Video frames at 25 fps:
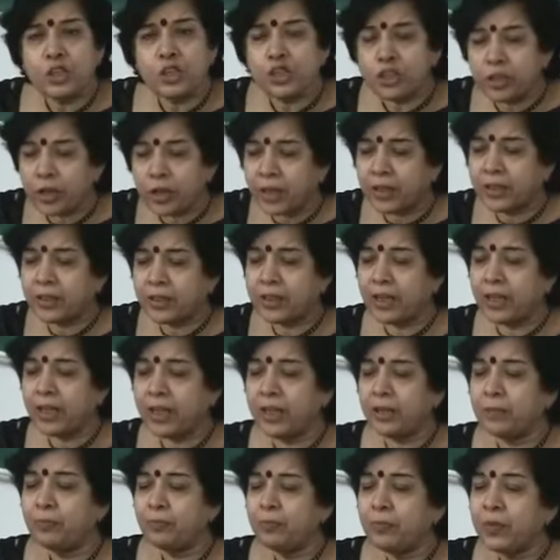
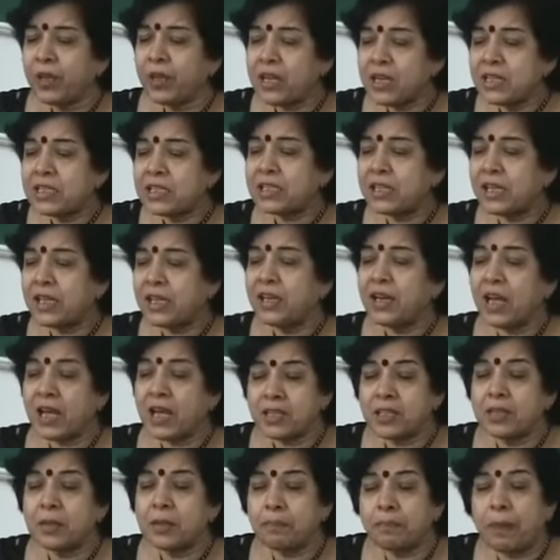Shakti is seen
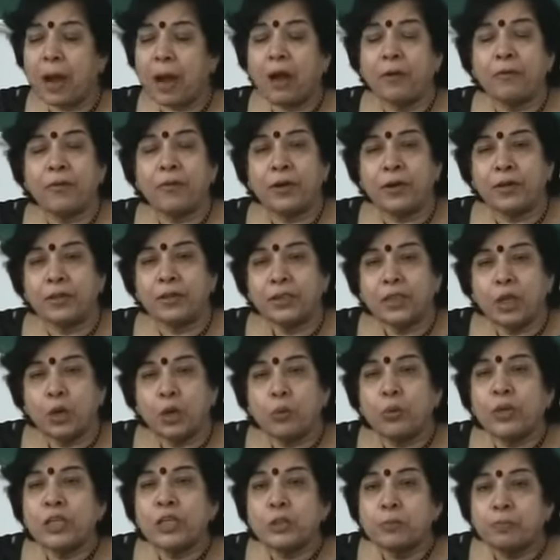as the power
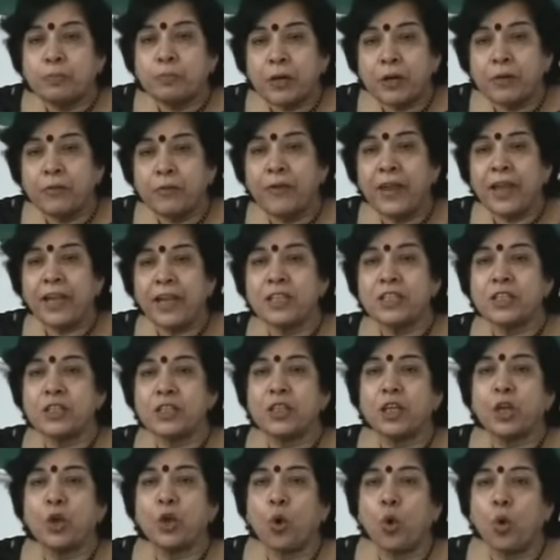which pervades
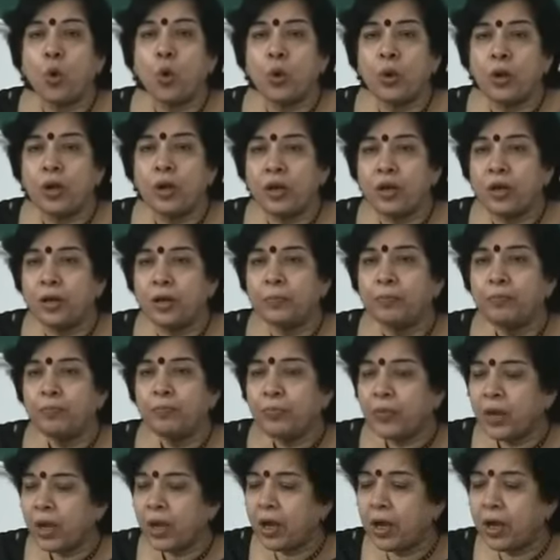the whole
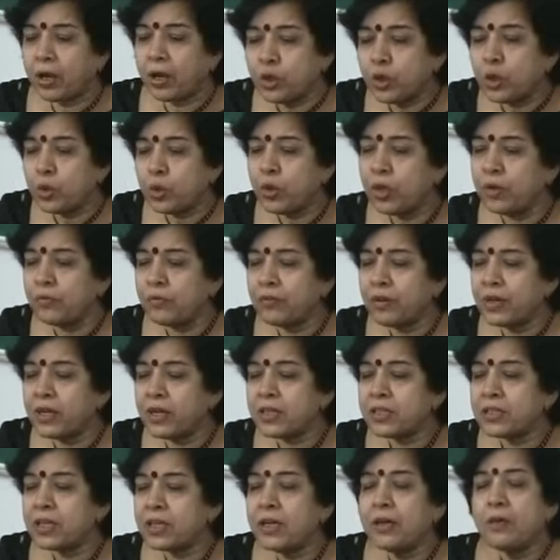uh,
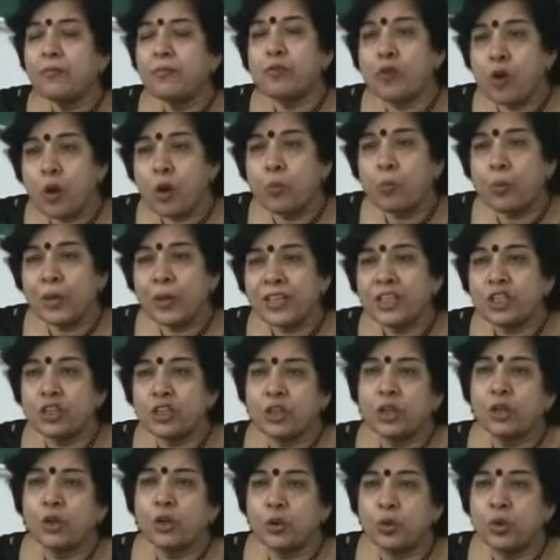universe from which
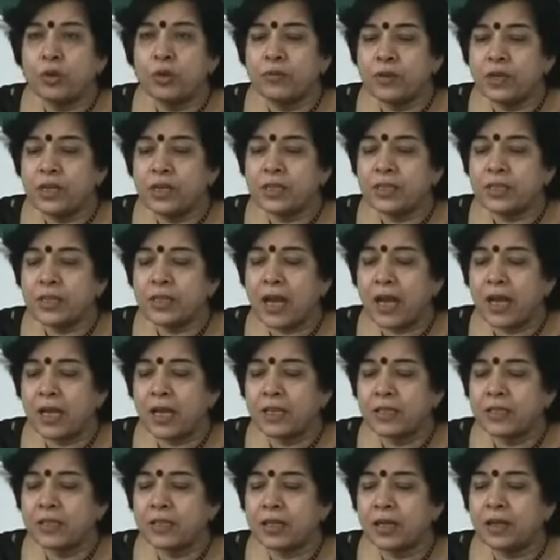the universe
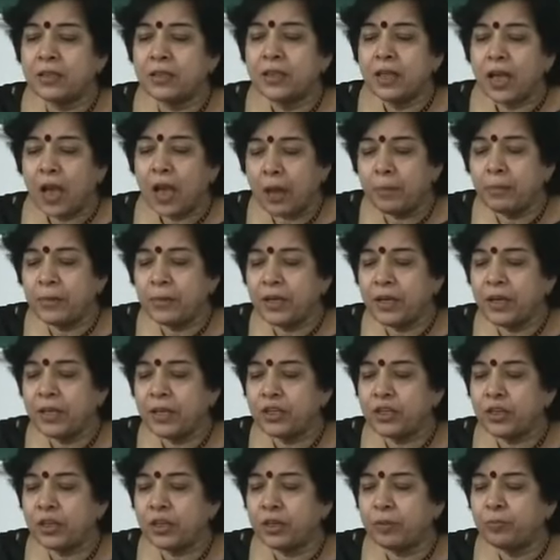has uh,
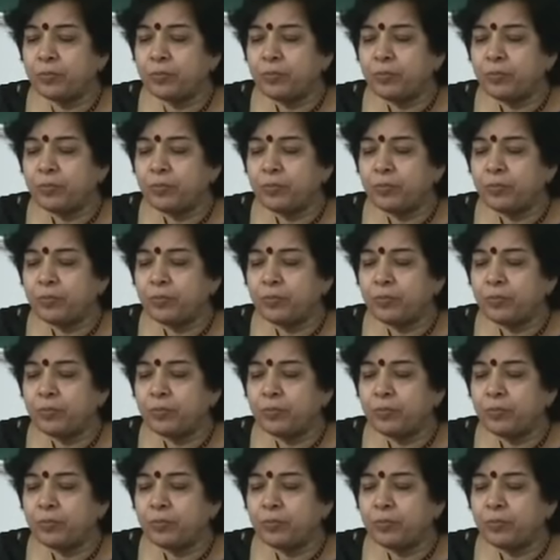emanated.